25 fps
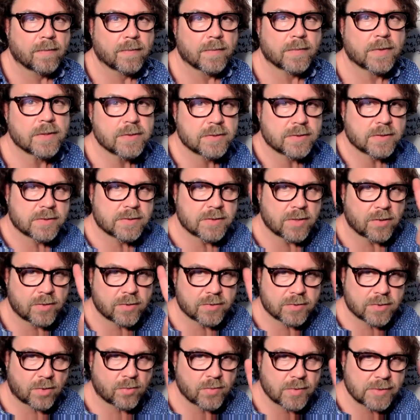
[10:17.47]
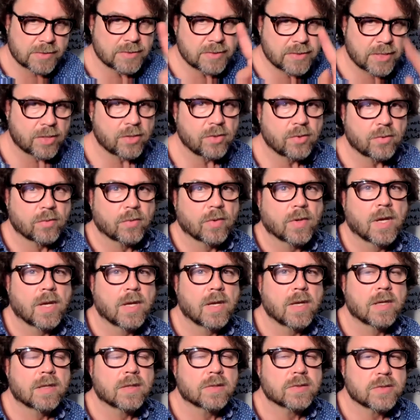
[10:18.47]
There's always two.
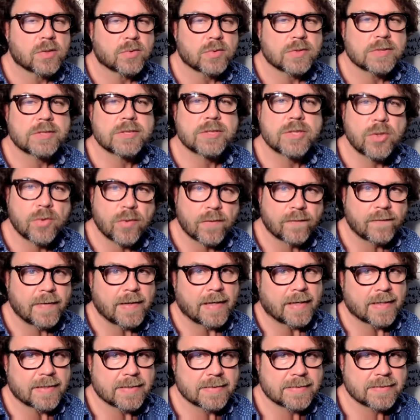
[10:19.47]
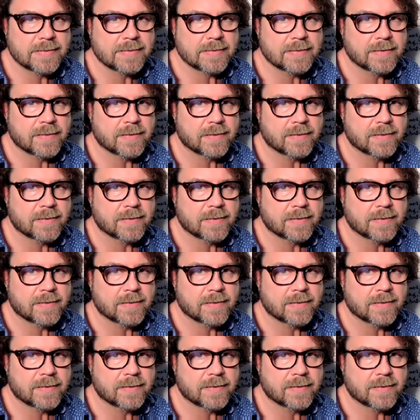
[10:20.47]
There's always two events.